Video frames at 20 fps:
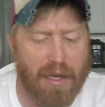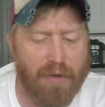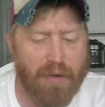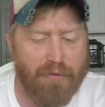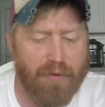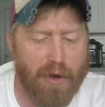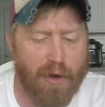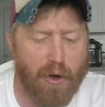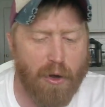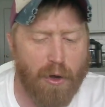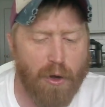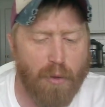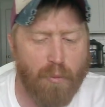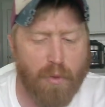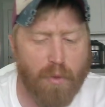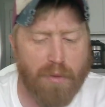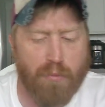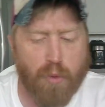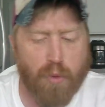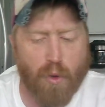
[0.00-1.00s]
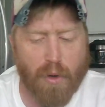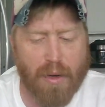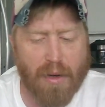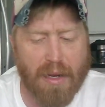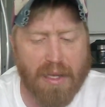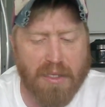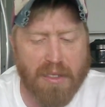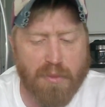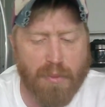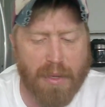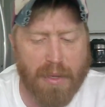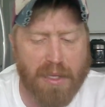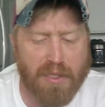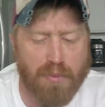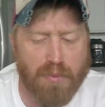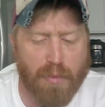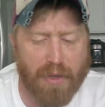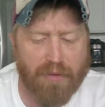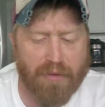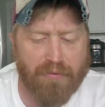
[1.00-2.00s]
A firearm with poor
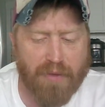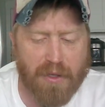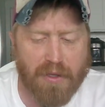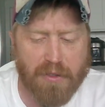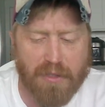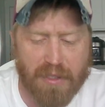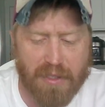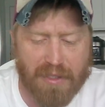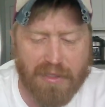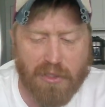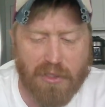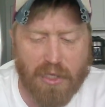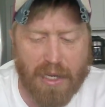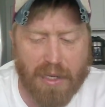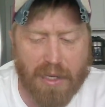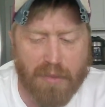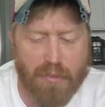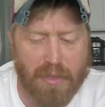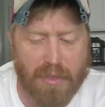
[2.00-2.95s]
headspace may fail to eject,